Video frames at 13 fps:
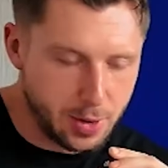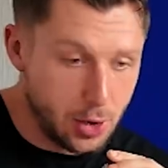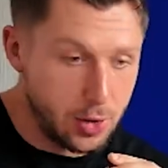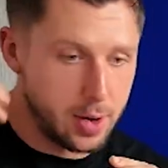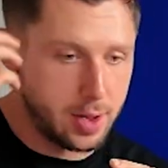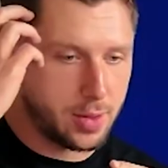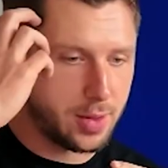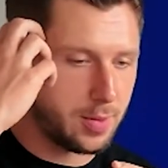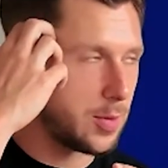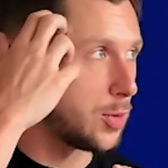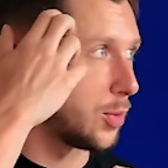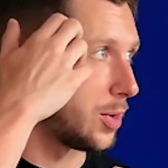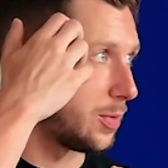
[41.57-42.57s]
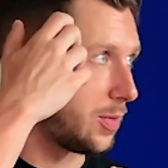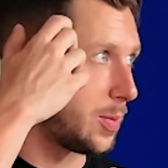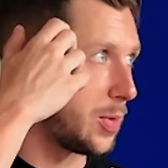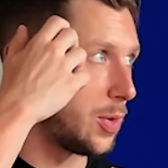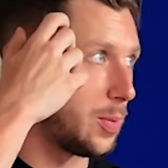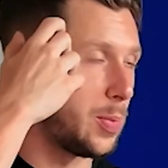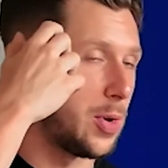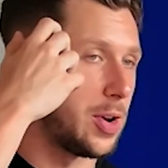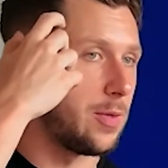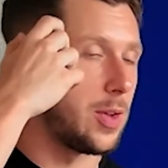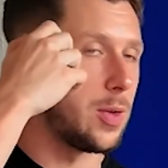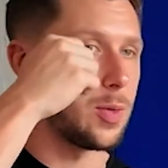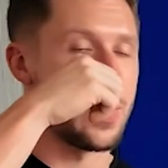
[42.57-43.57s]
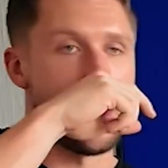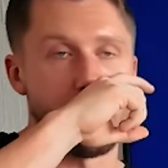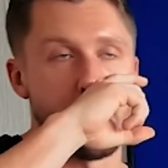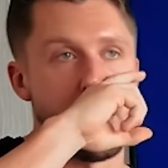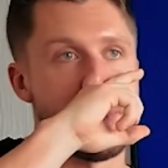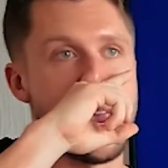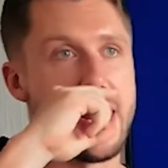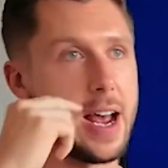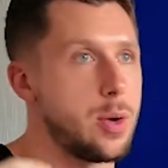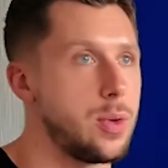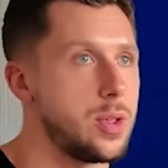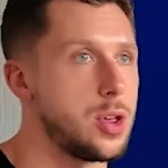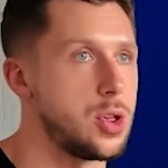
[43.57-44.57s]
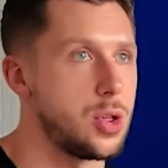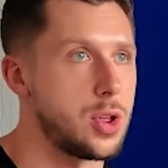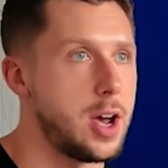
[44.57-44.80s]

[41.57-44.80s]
I'm curious, Jordan, from your point of view as well, from the paid acquisition